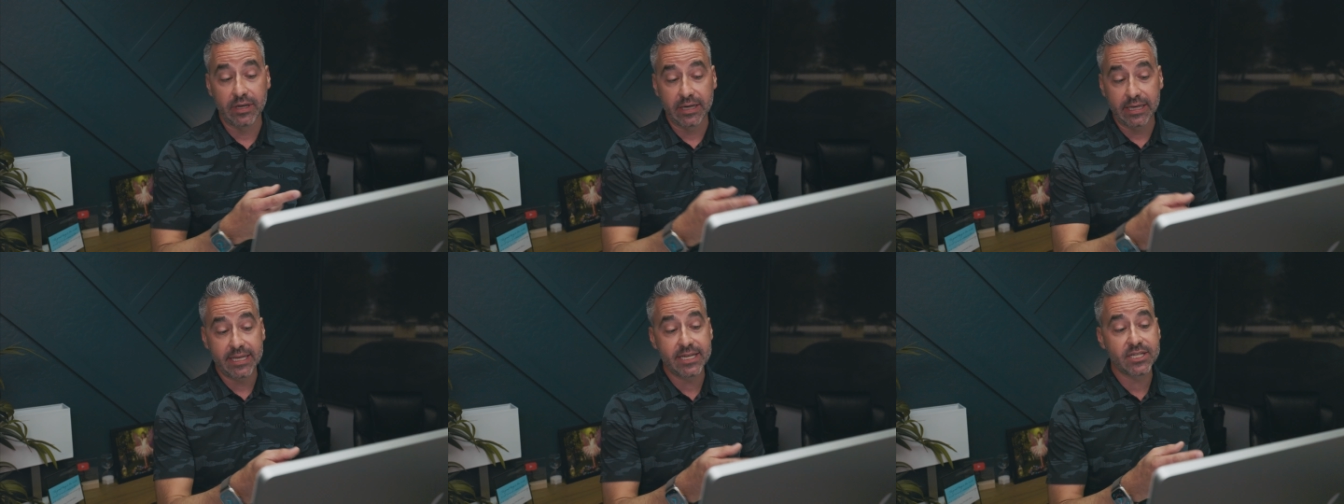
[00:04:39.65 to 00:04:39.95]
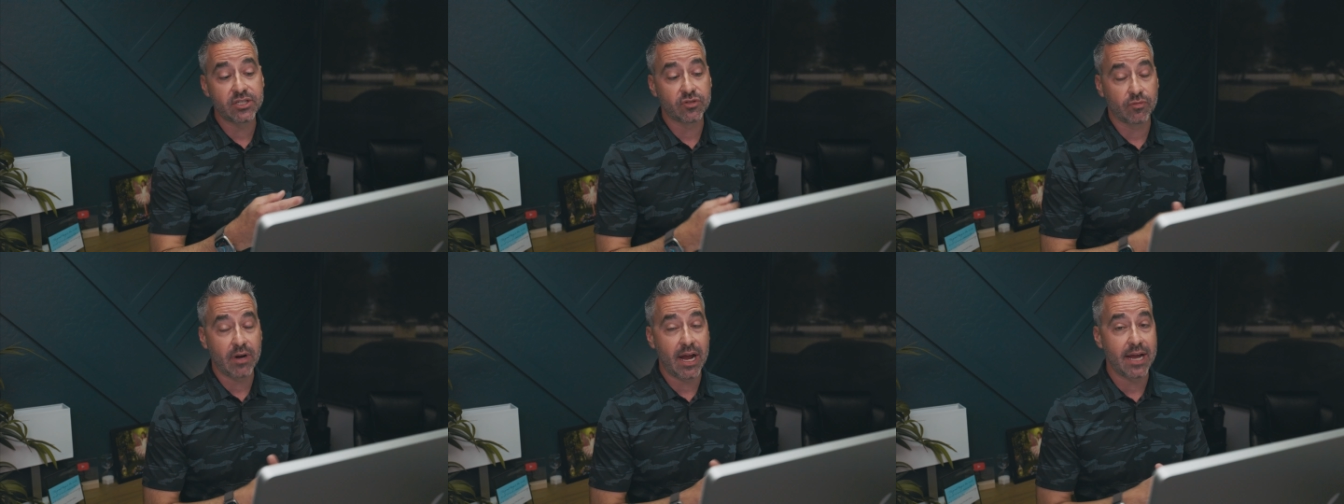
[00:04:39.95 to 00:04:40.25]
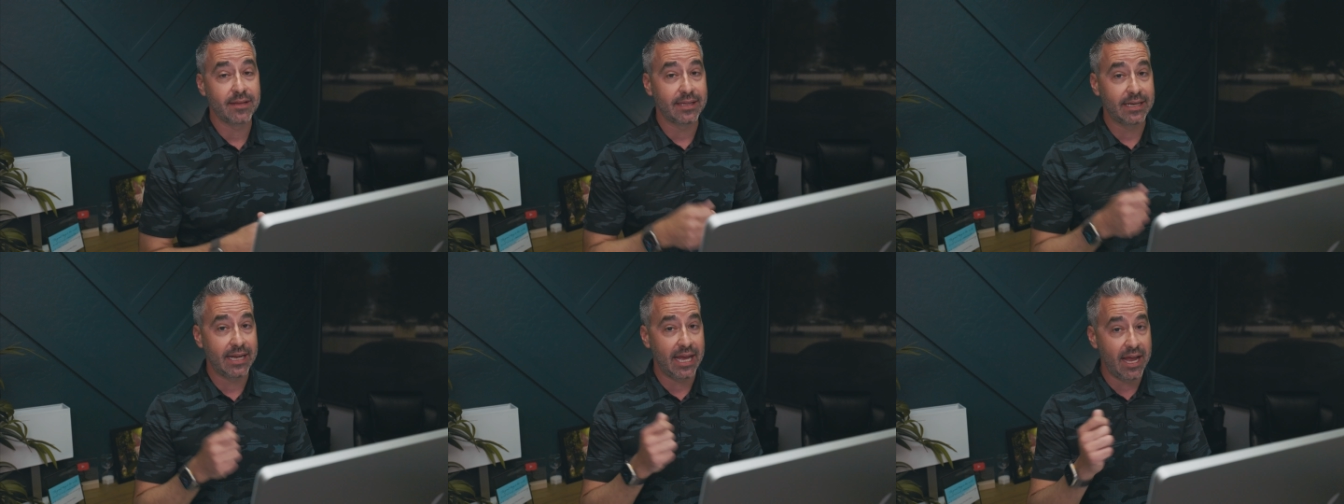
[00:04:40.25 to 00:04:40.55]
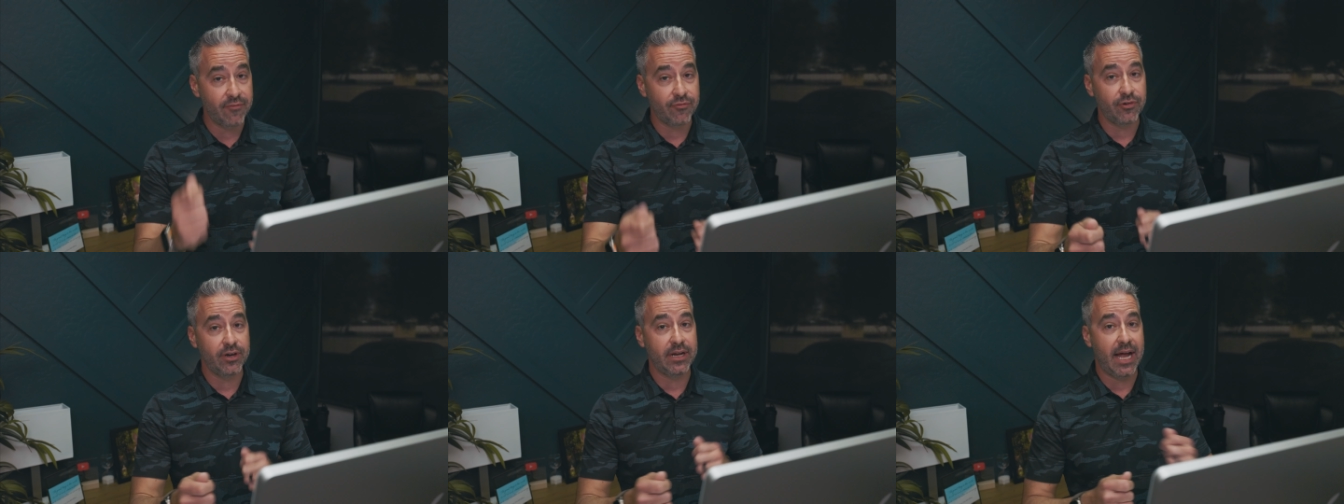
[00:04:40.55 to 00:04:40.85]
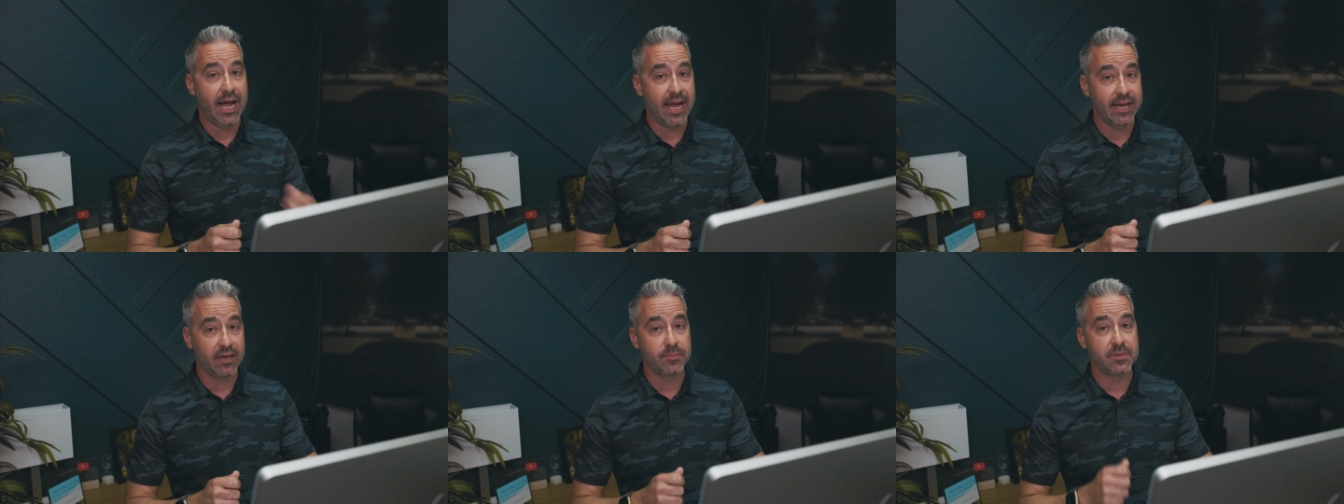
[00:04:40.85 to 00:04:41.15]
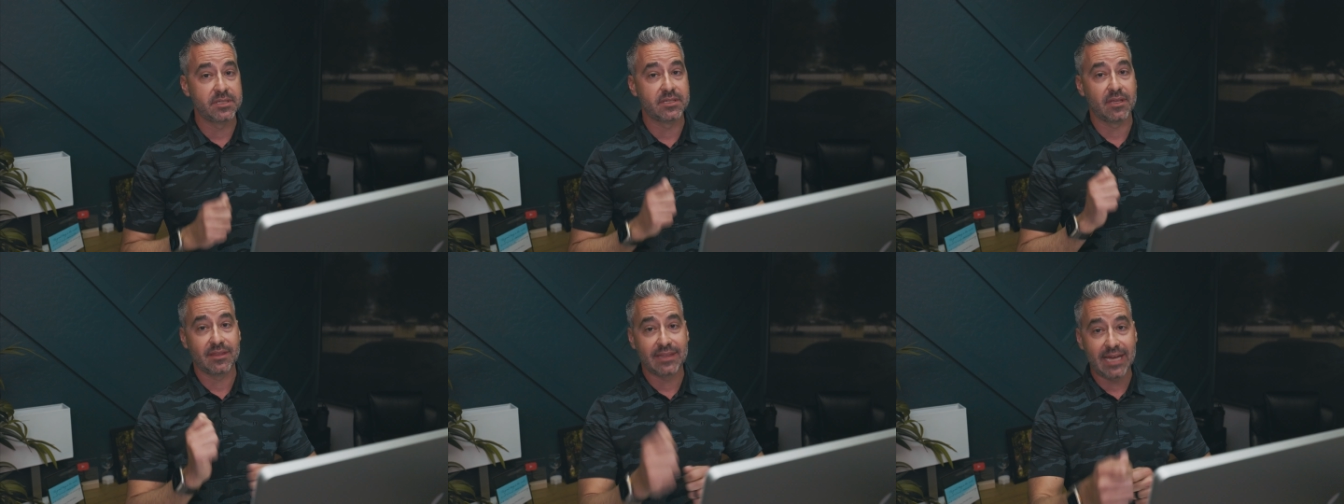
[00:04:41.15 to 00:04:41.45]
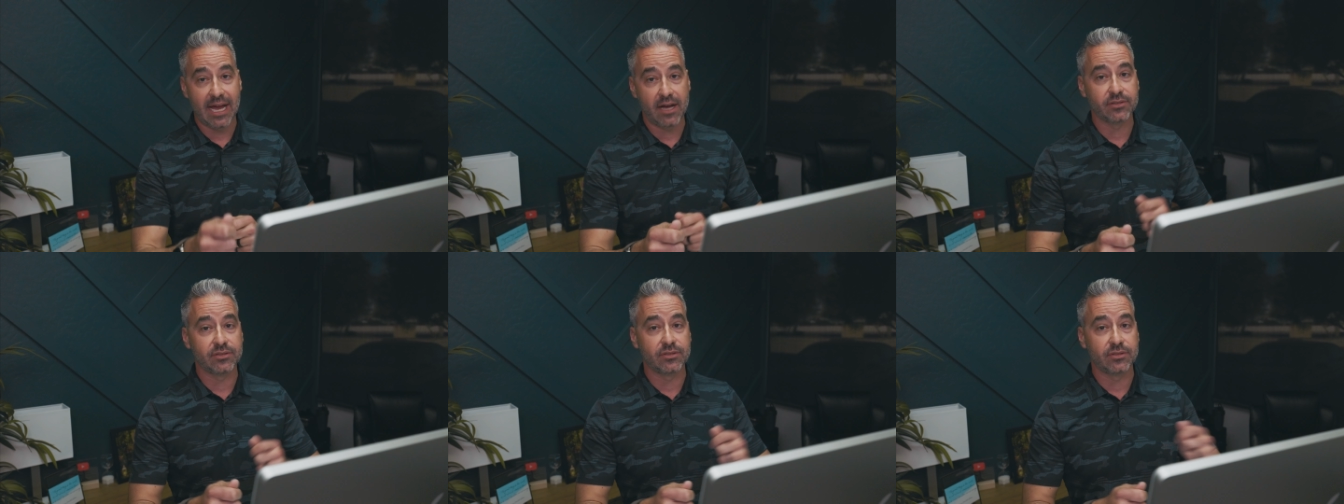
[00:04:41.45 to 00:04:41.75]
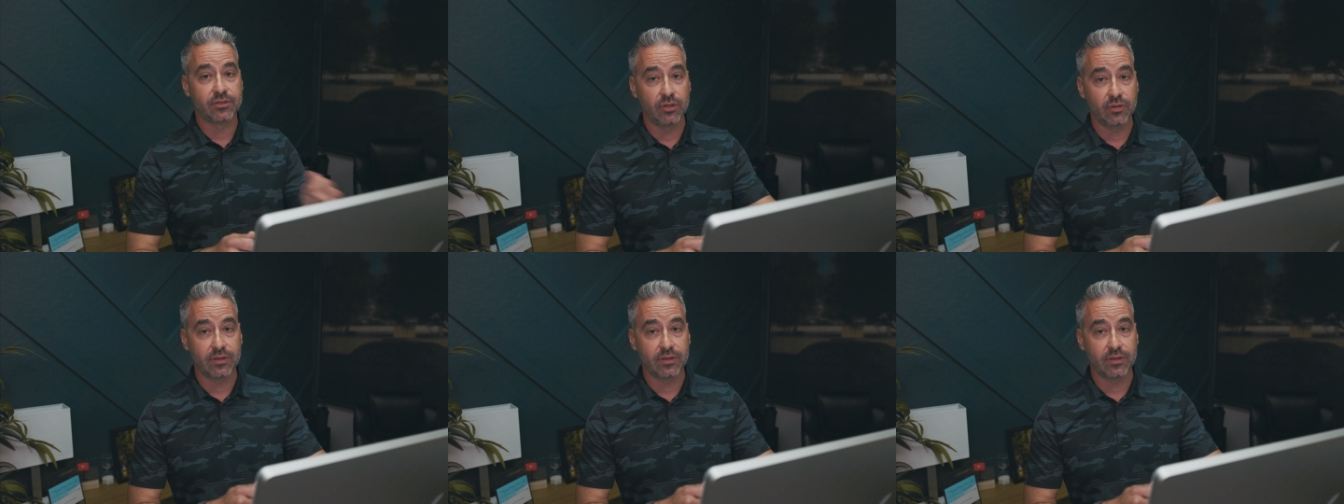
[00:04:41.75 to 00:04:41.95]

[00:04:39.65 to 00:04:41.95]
and he is right that every item is one thousand dollars,